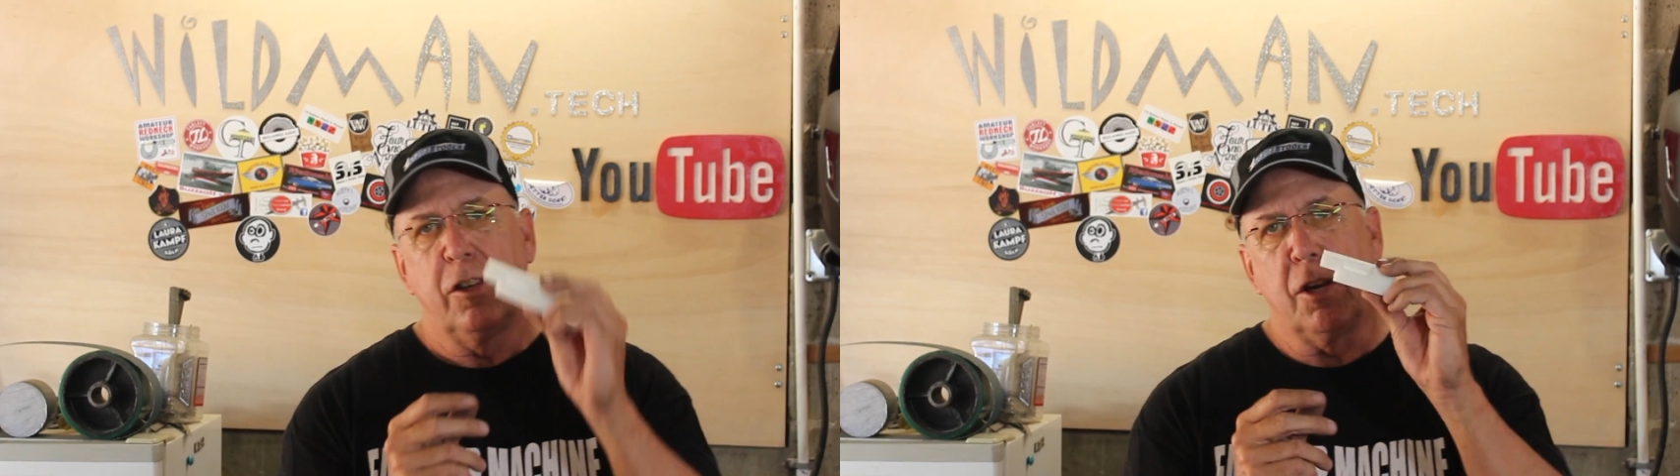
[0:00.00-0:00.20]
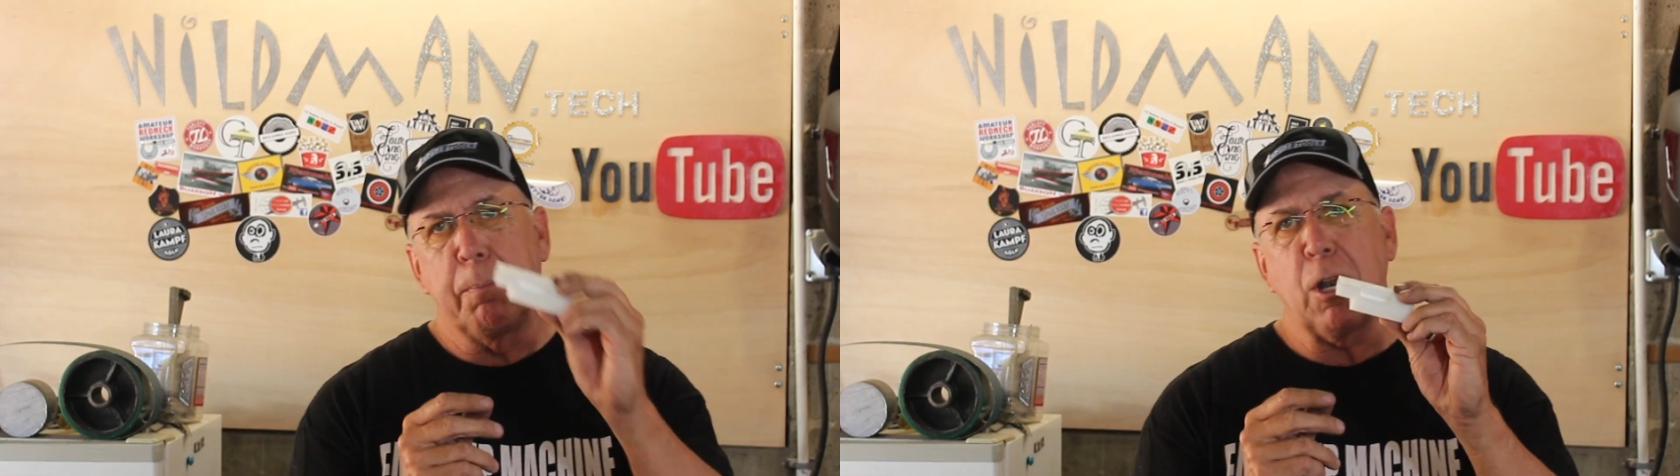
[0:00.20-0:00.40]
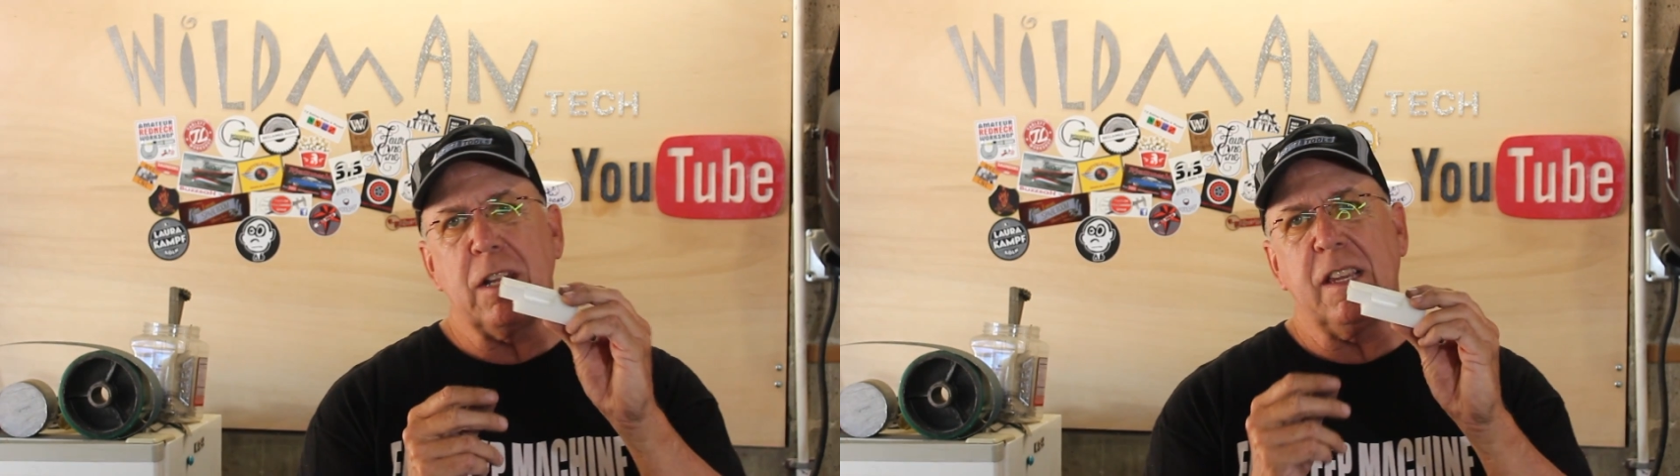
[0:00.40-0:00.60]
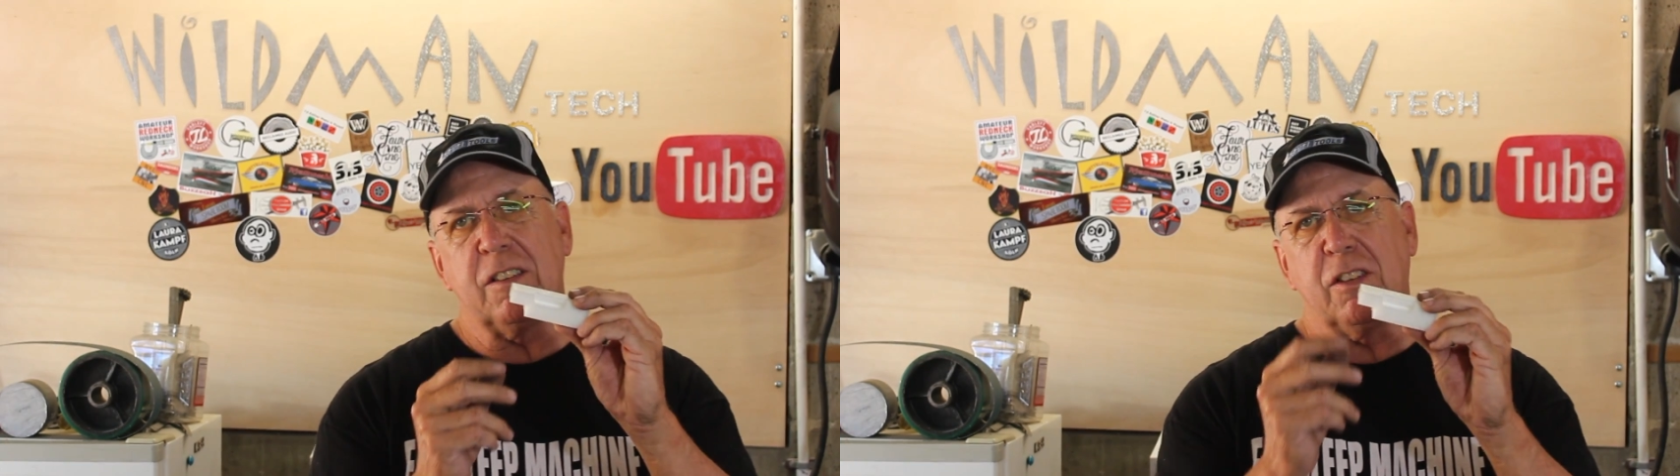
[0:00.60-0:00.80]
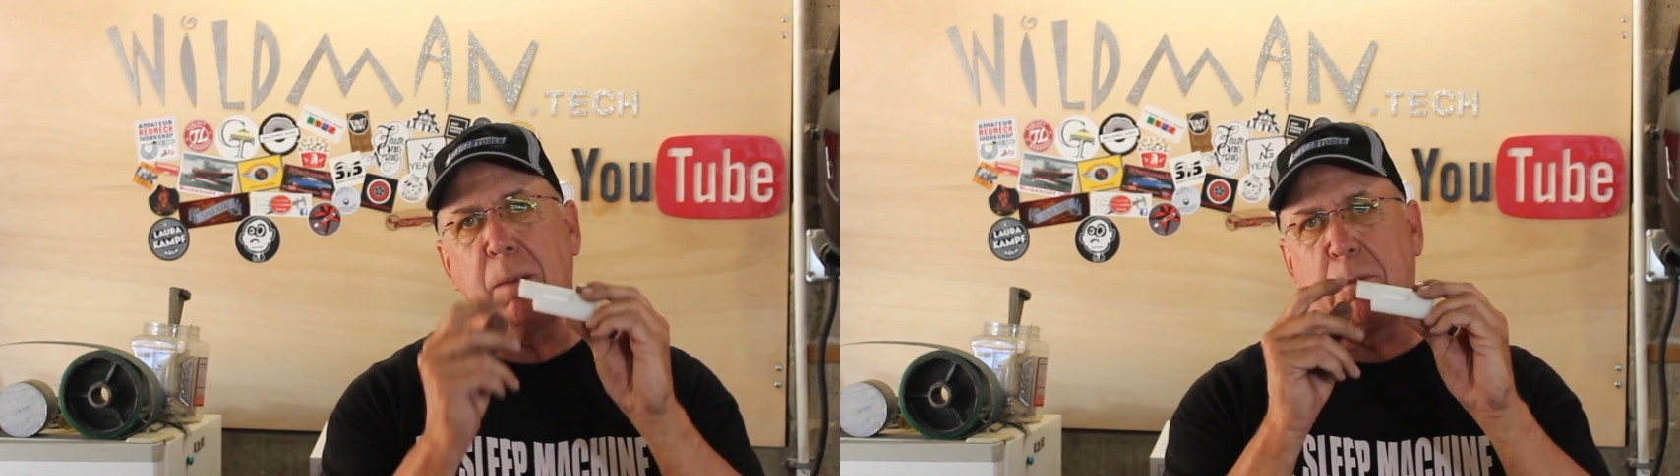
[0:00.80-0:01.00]
To pretty
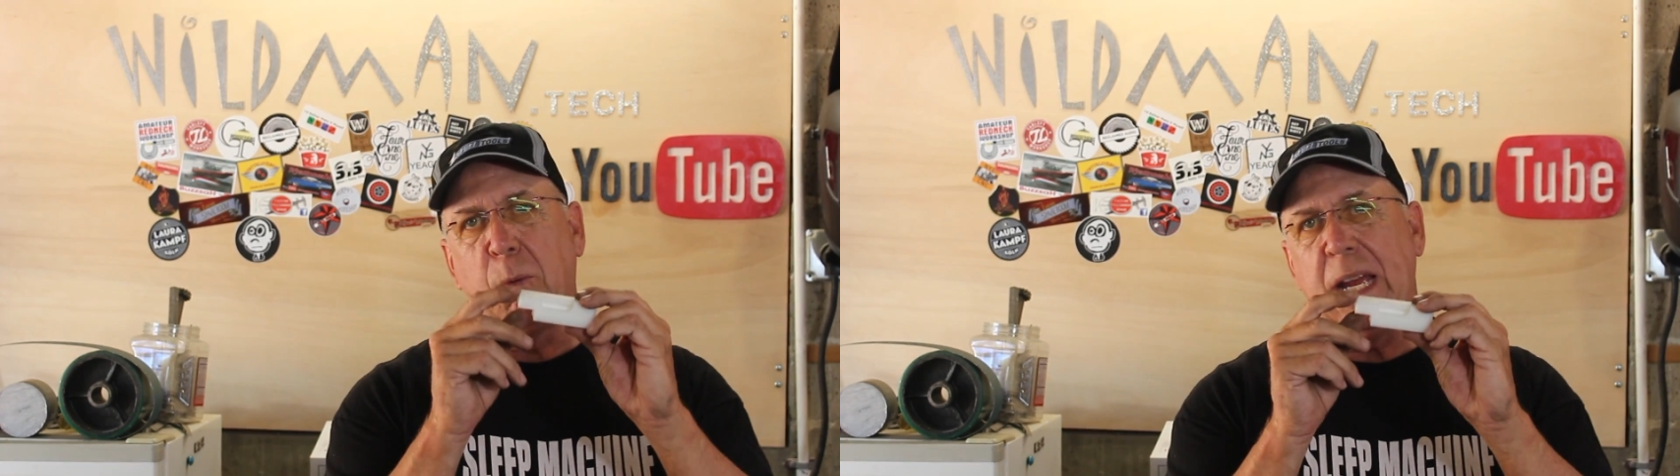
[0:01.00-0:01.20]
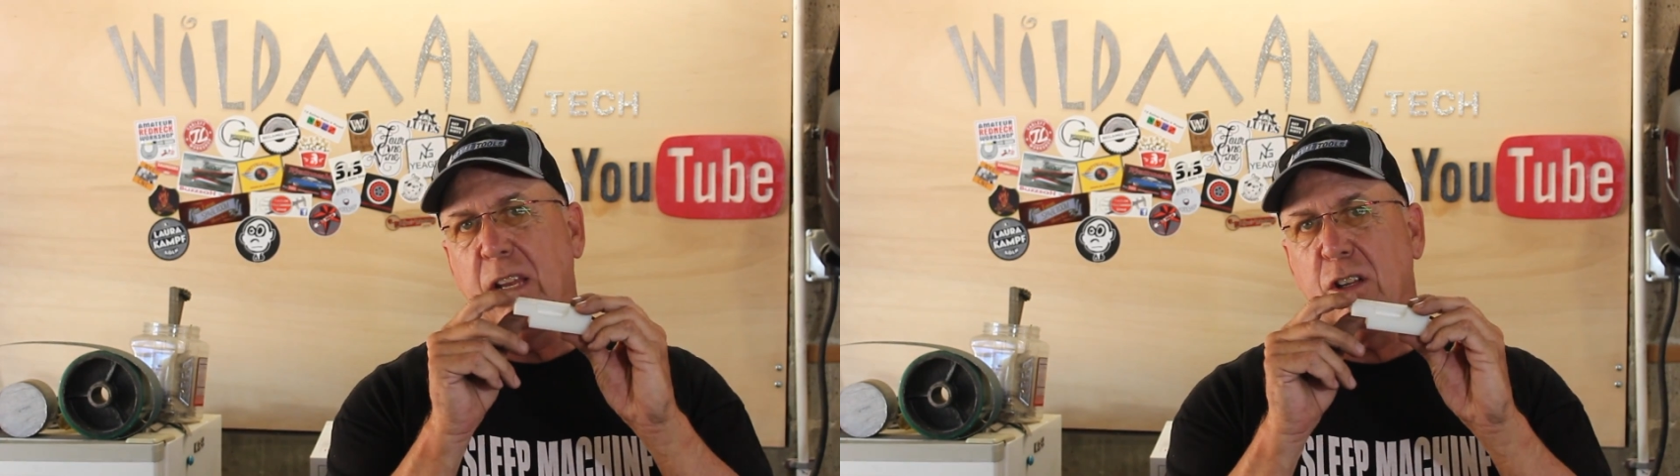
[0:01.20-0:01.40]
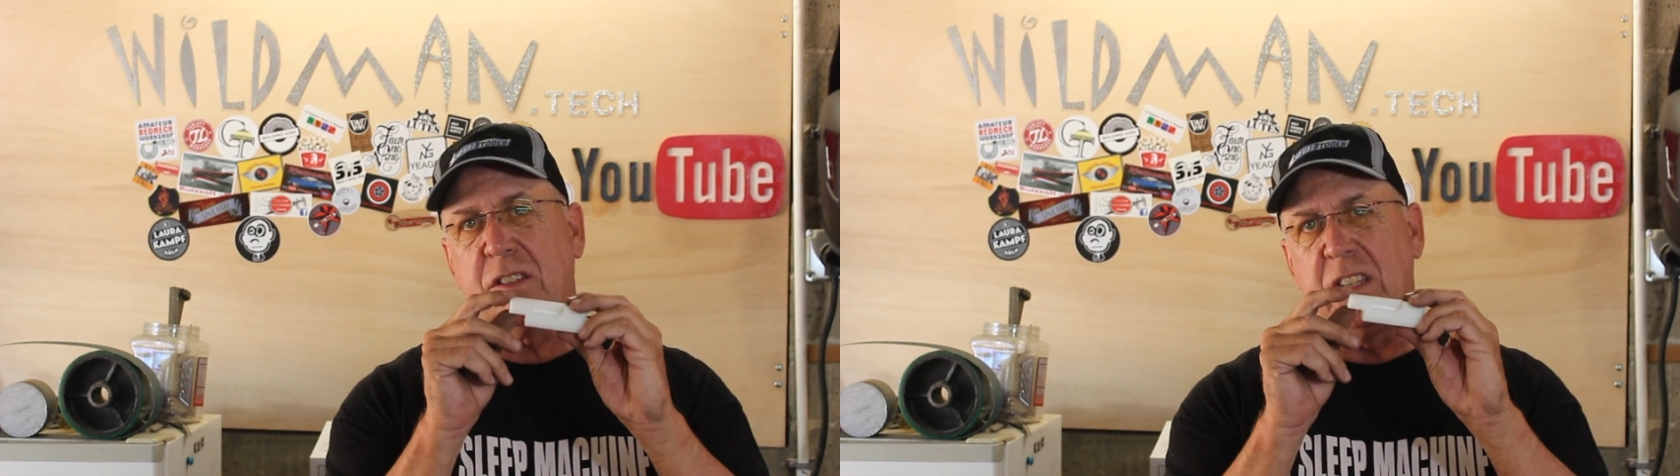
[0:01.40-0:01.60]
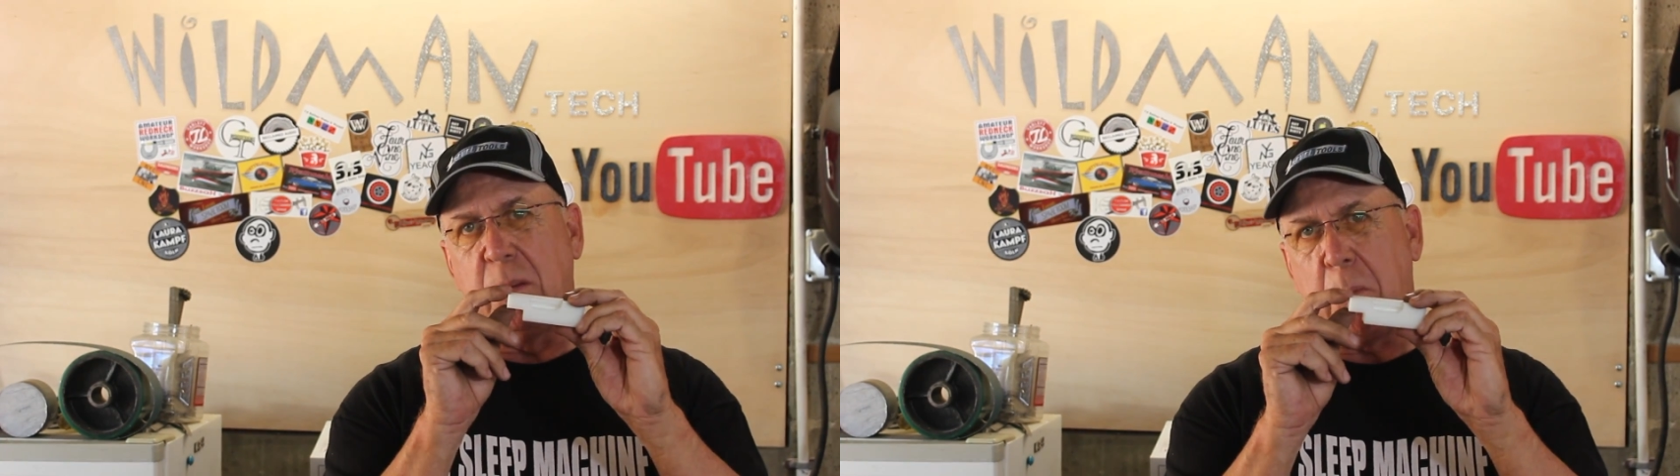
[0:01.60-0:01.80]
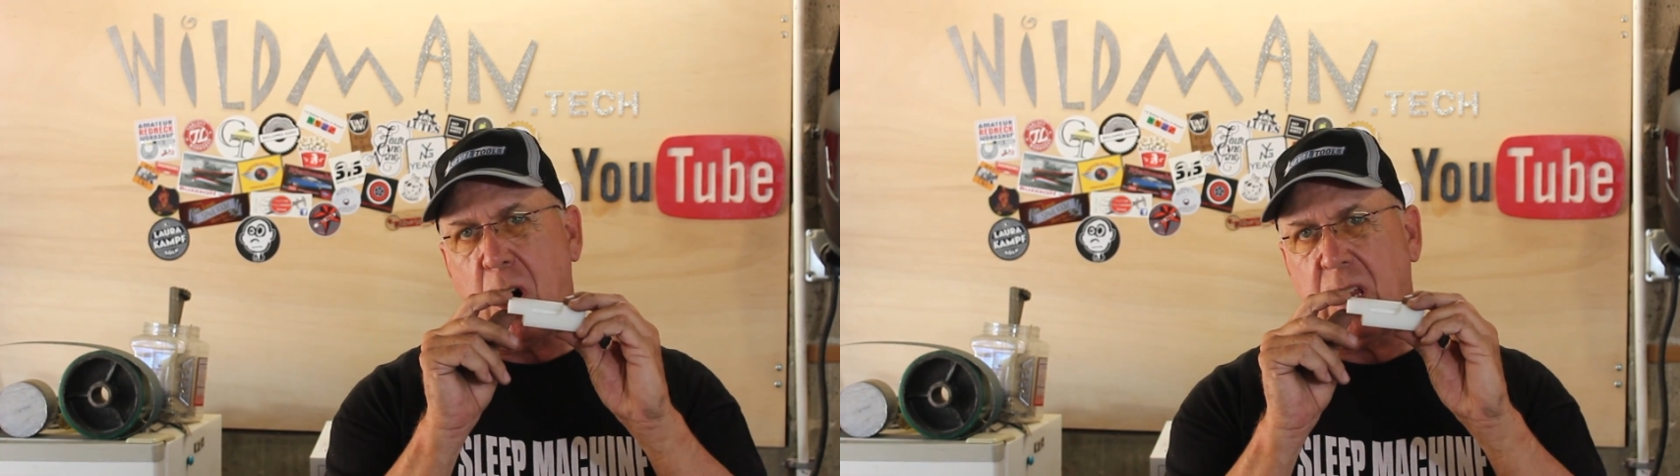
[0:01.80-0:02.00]
this up the way it looks in
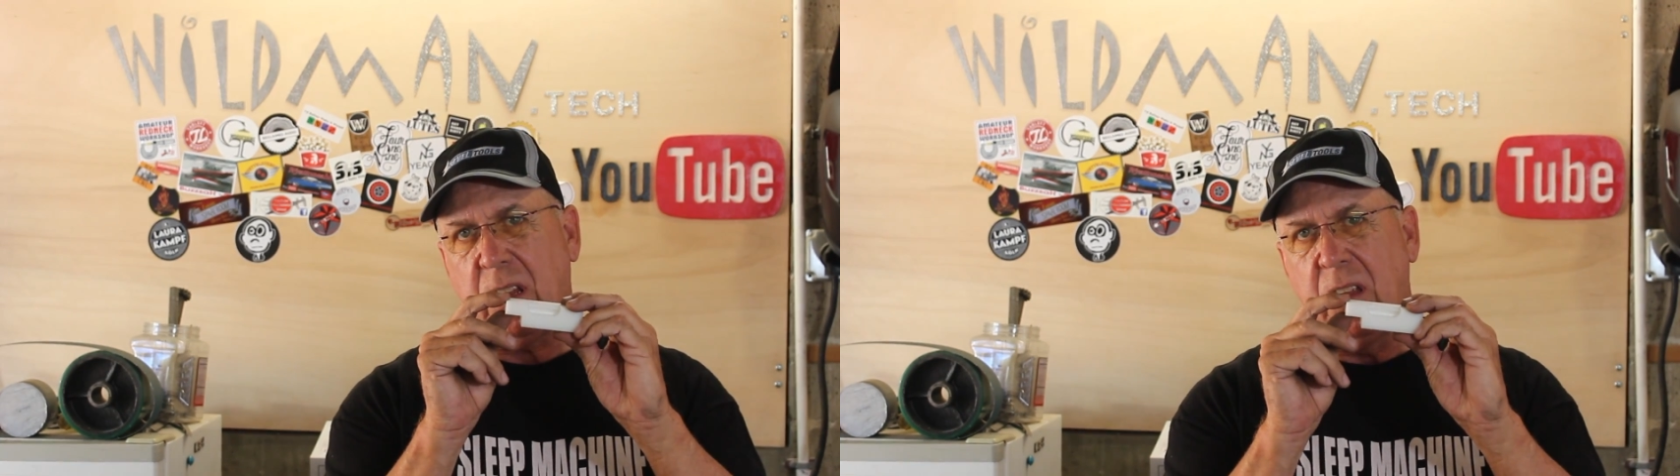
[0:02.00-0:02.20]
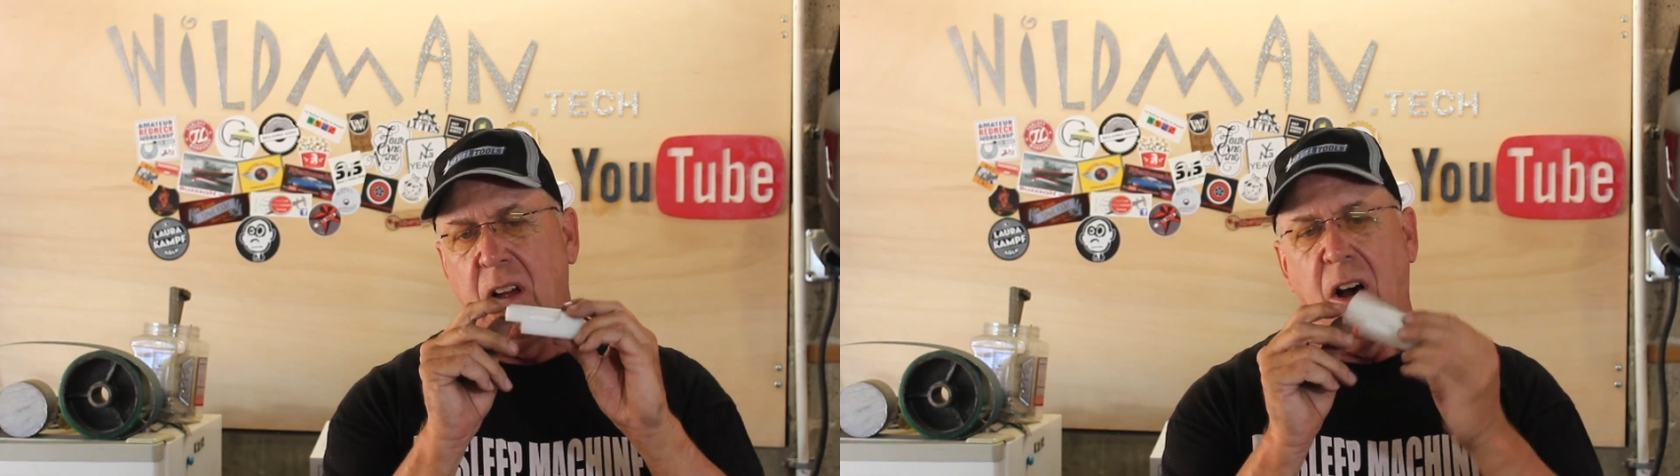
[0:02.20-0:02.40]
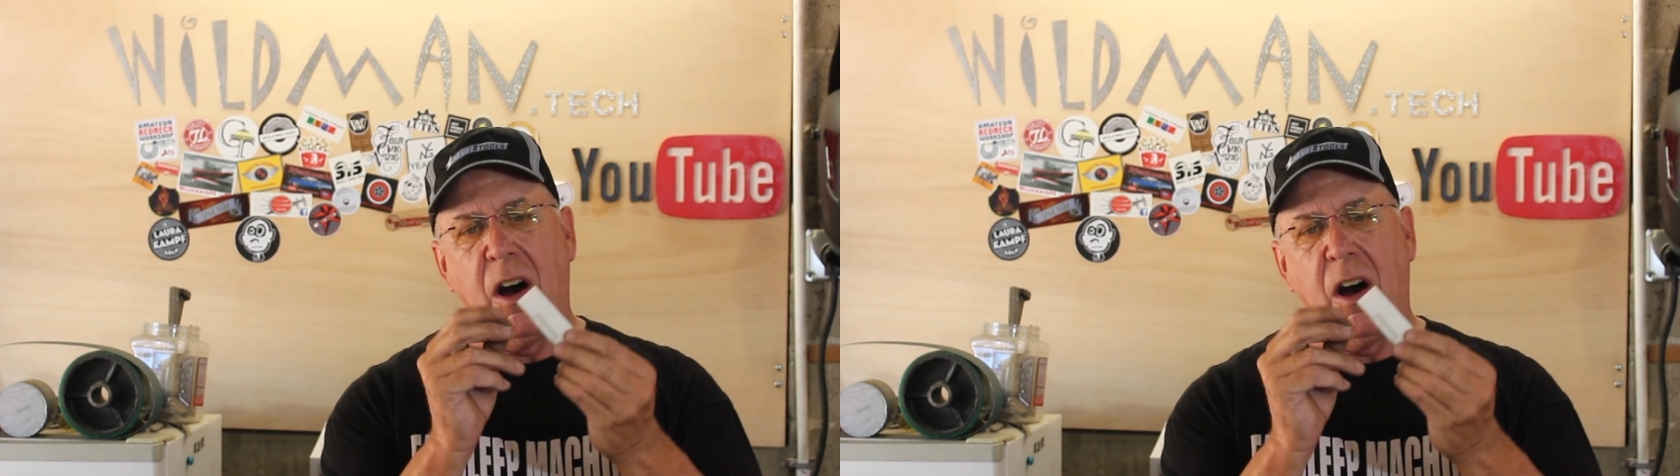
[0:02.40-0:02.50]
the model,